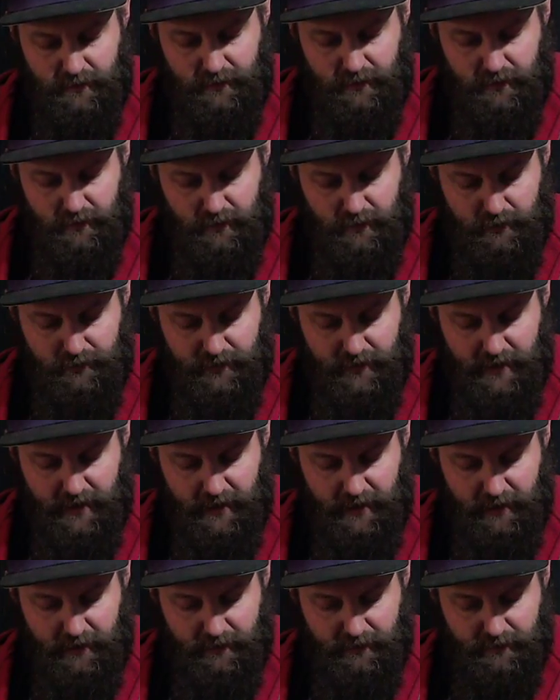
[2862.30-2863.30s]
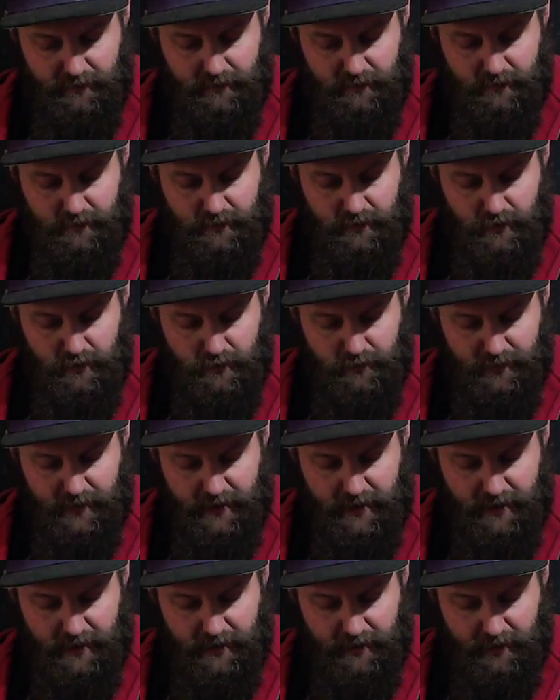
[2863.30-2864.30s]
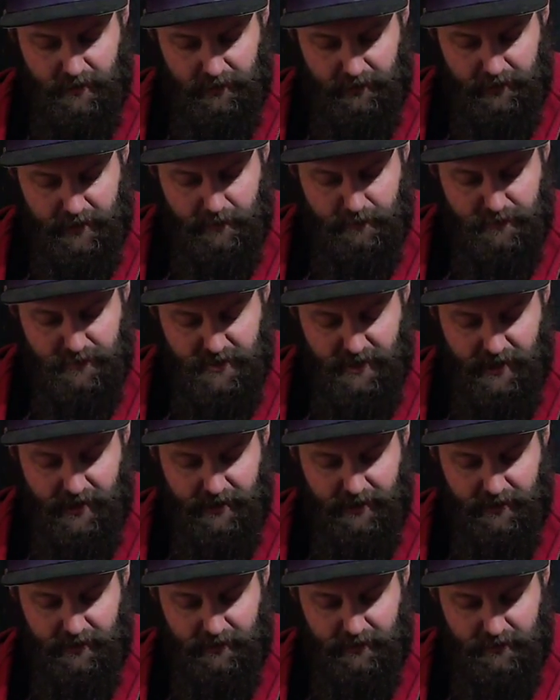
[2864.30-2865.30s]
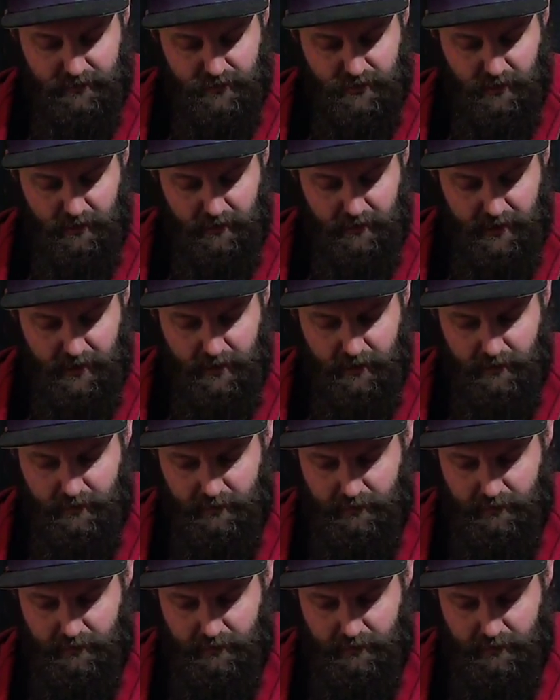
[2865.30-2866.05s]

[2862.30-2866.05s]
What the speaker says: You've a glib tongue, Toady.